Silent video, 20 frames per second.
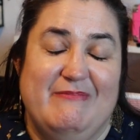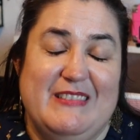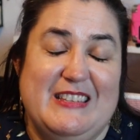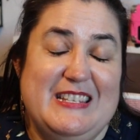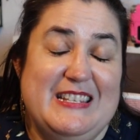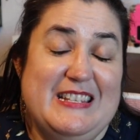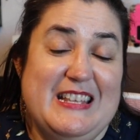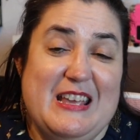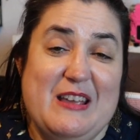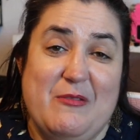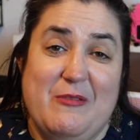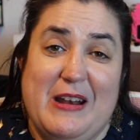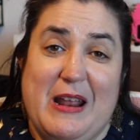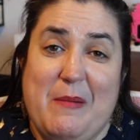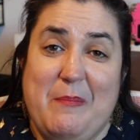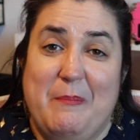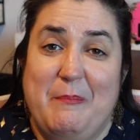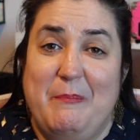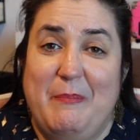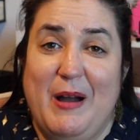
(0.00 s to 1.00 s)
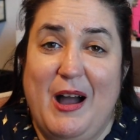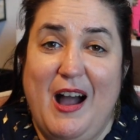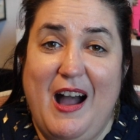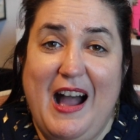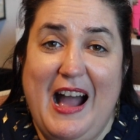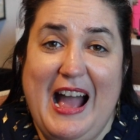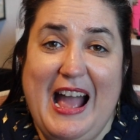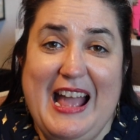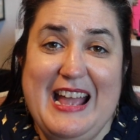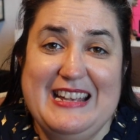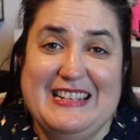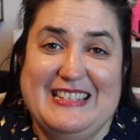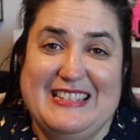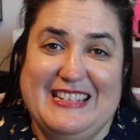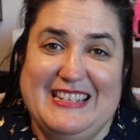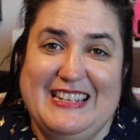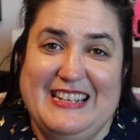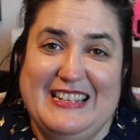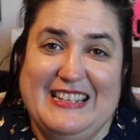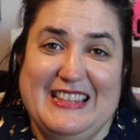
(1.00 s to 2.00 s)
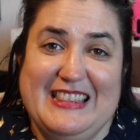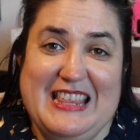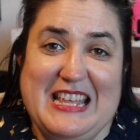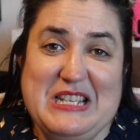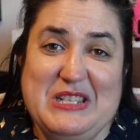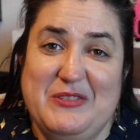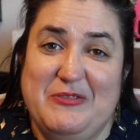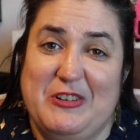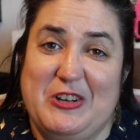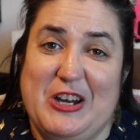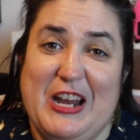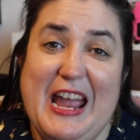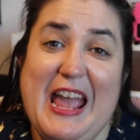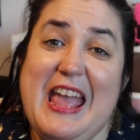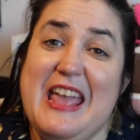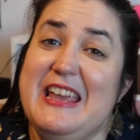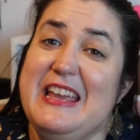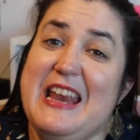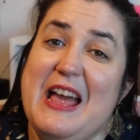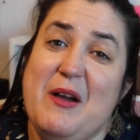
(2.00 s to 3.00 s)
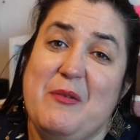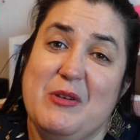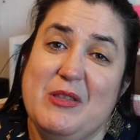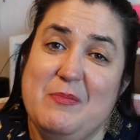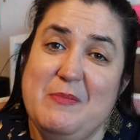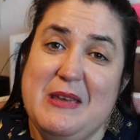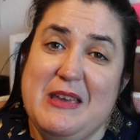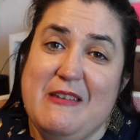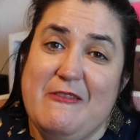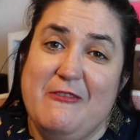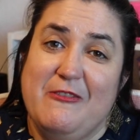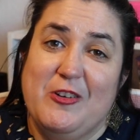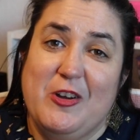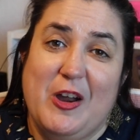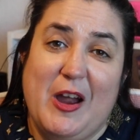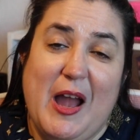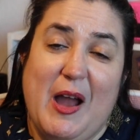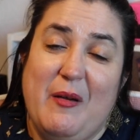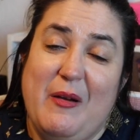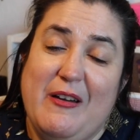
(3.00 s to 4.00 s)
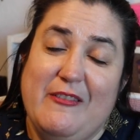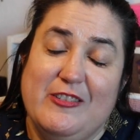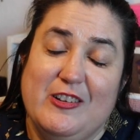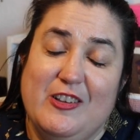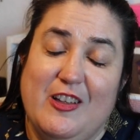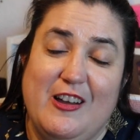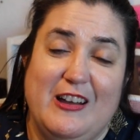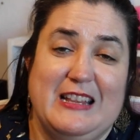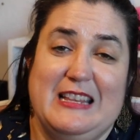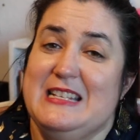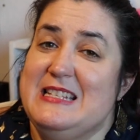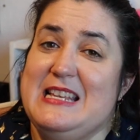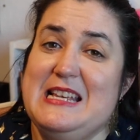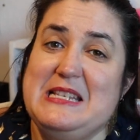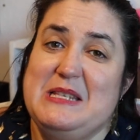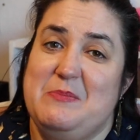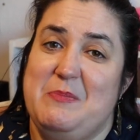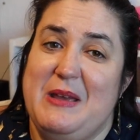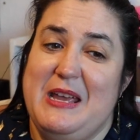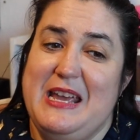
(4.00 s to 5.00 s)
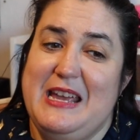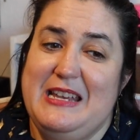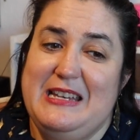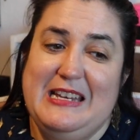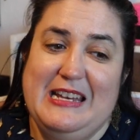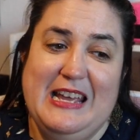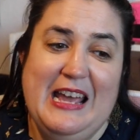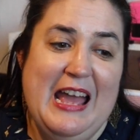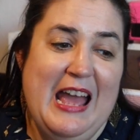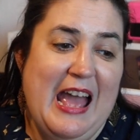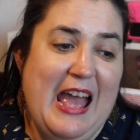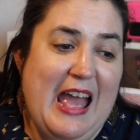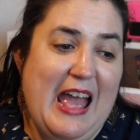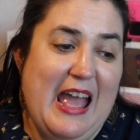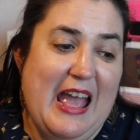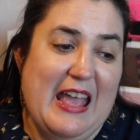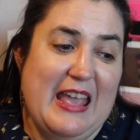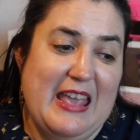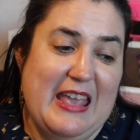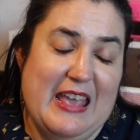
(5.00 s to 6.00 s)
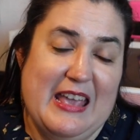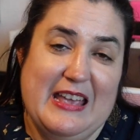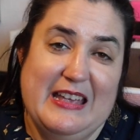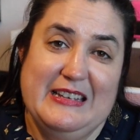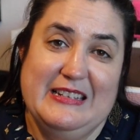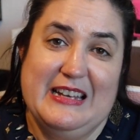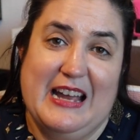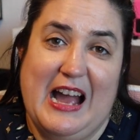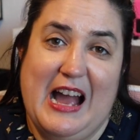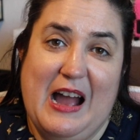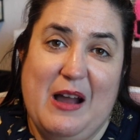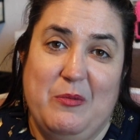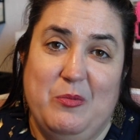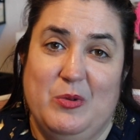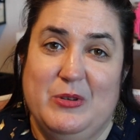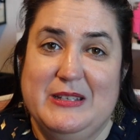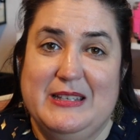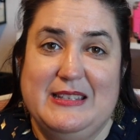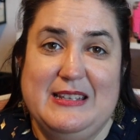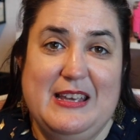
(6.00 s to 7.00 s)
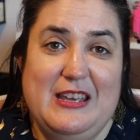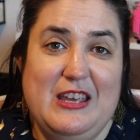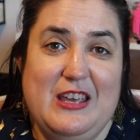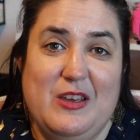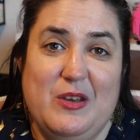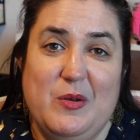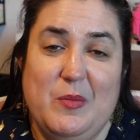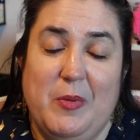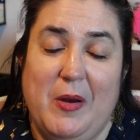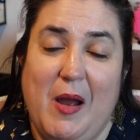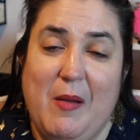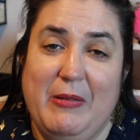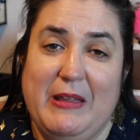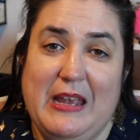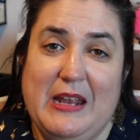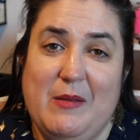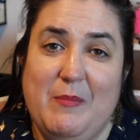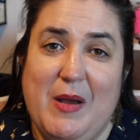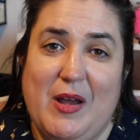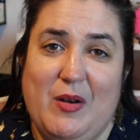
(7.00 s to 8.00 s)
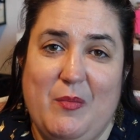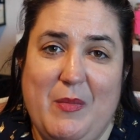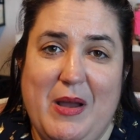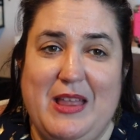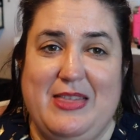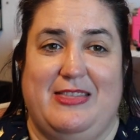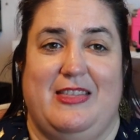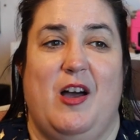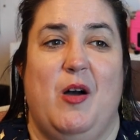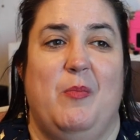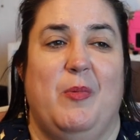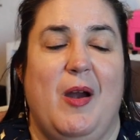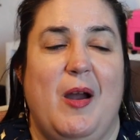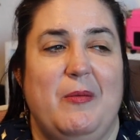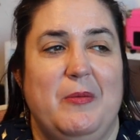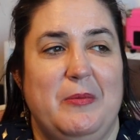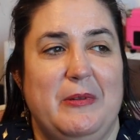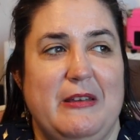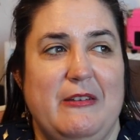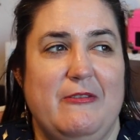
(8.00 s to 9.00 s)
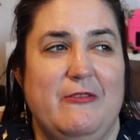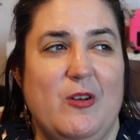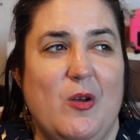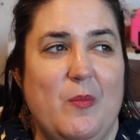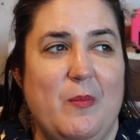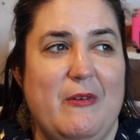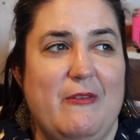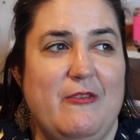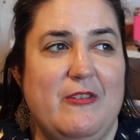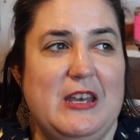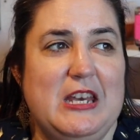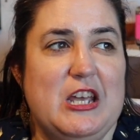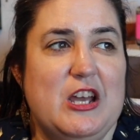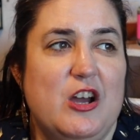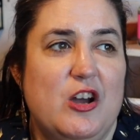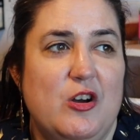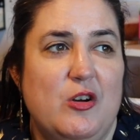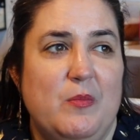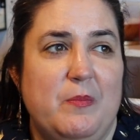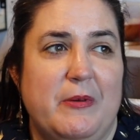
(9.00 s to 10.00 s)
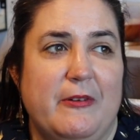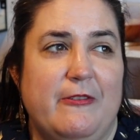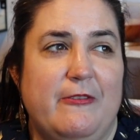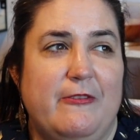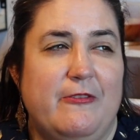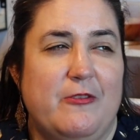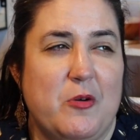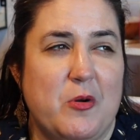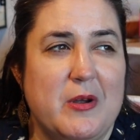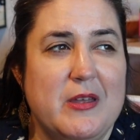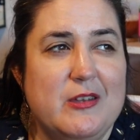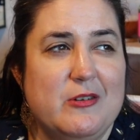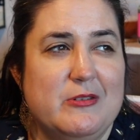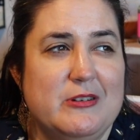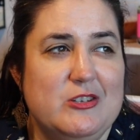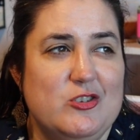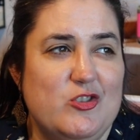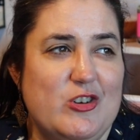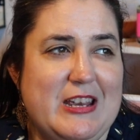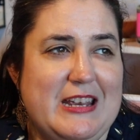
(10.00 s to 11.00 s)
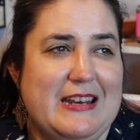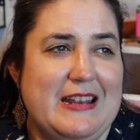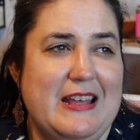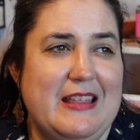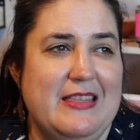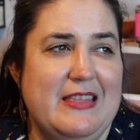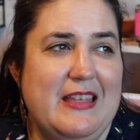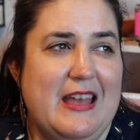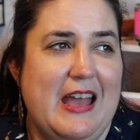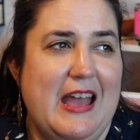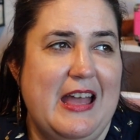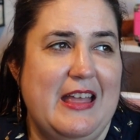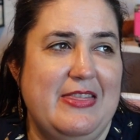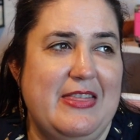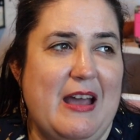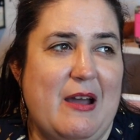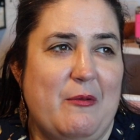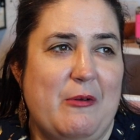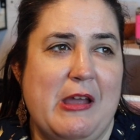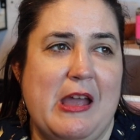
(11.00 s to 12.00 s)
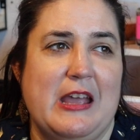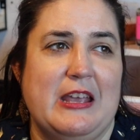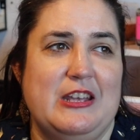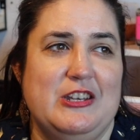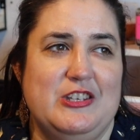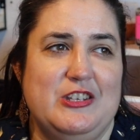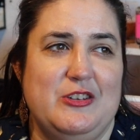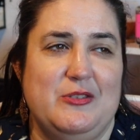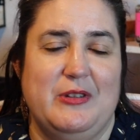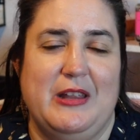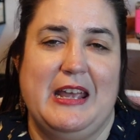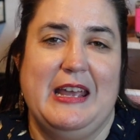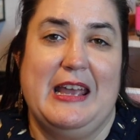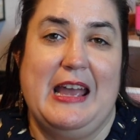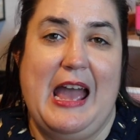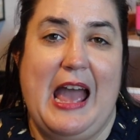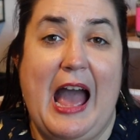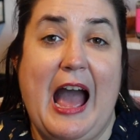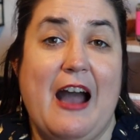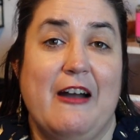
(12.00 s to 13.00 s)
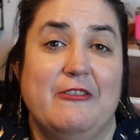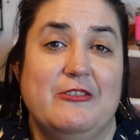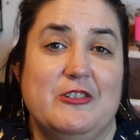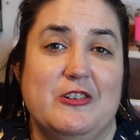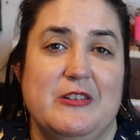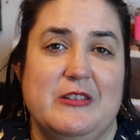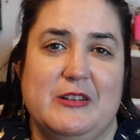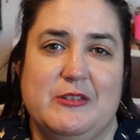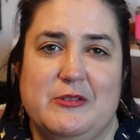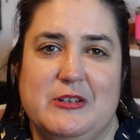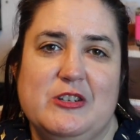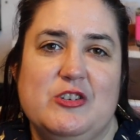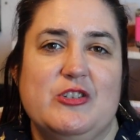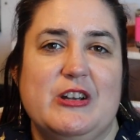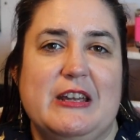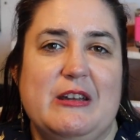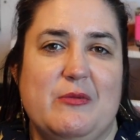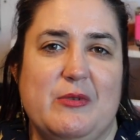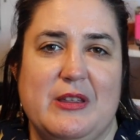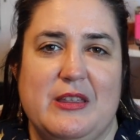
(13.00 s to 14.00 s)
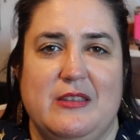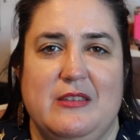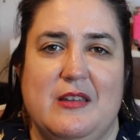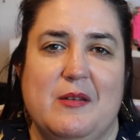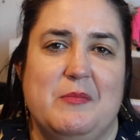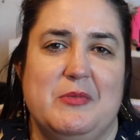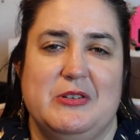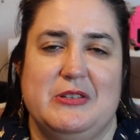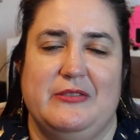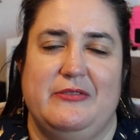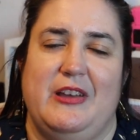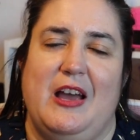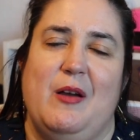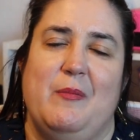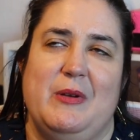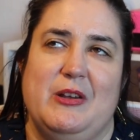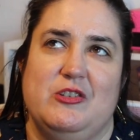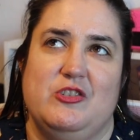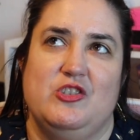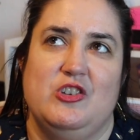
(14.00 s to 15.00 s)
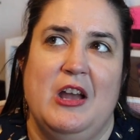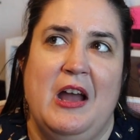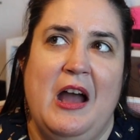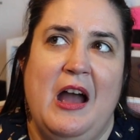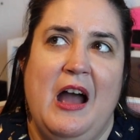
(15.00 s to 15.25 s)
seeing what I bought. Thanks for hanging out with me for however long this has been. And I will see you probably in about a month. I'll probably film a video before the retreat, and then that way I can do like a after the retreat with numbers of how much